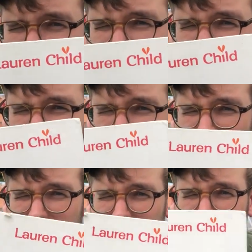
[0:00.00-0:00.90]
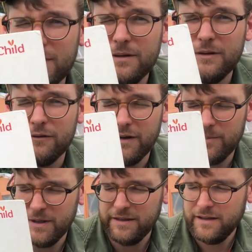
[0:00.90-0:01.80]
come into your
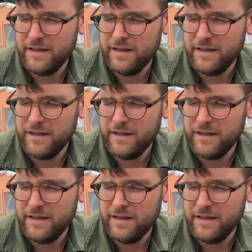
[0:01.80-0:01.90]
family.